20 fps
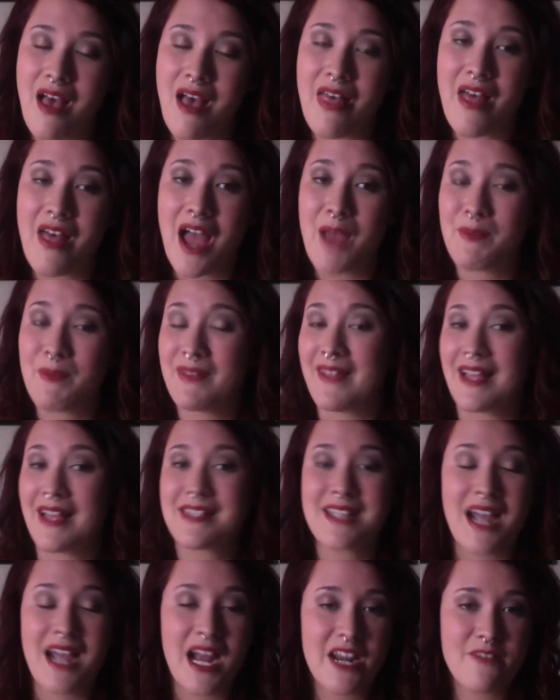I mean,
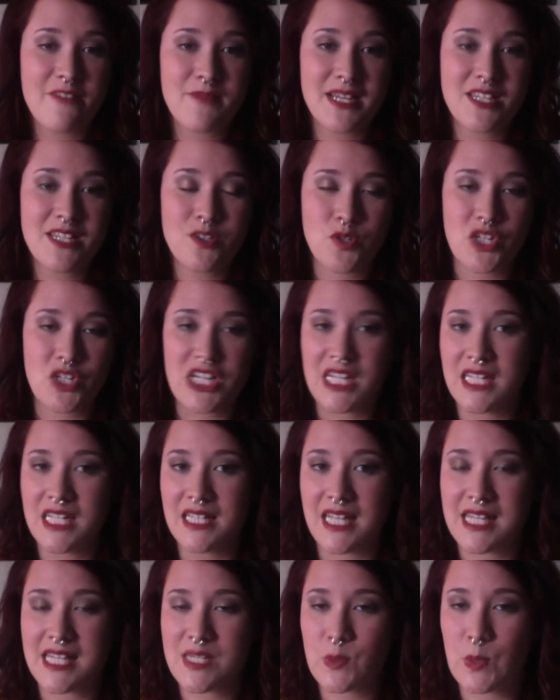that's kind of my story.
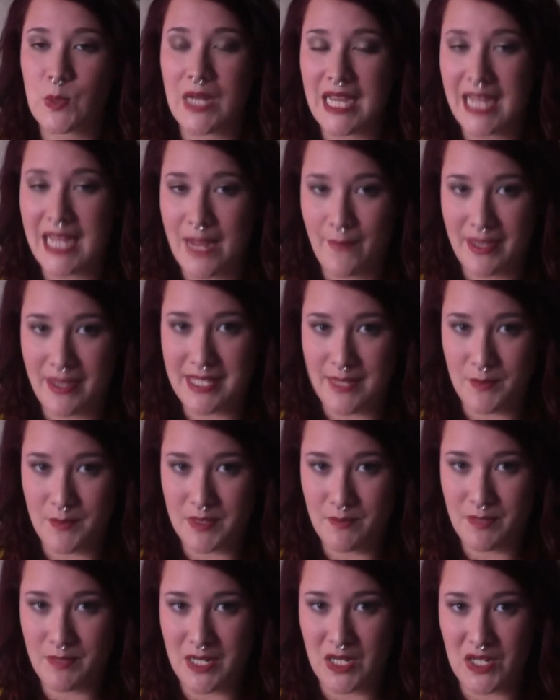That's why I got my
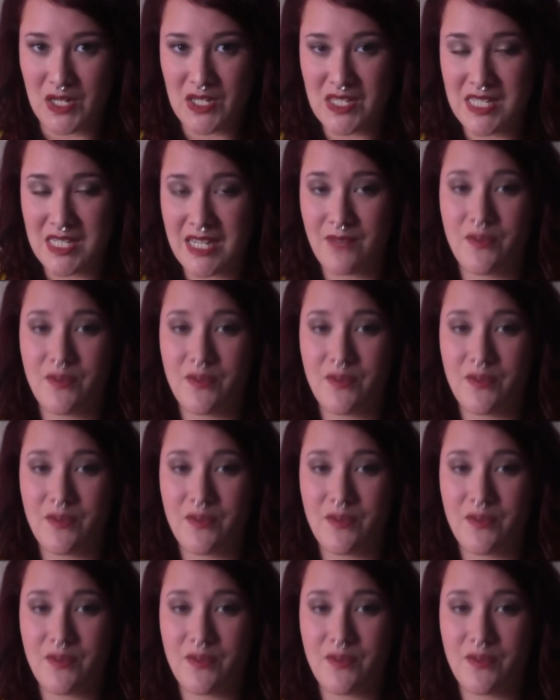septum pierced.